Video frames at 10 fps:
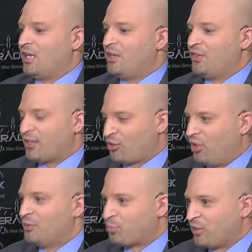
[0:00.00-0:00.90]
They're
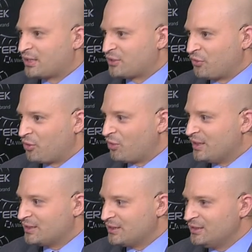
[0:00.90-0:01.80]
called bricks for a
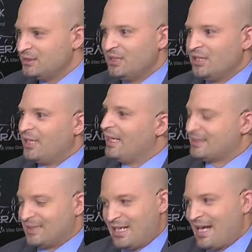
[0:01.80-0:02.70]
reason.
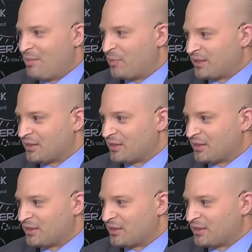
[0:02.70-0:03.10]
It's not happening.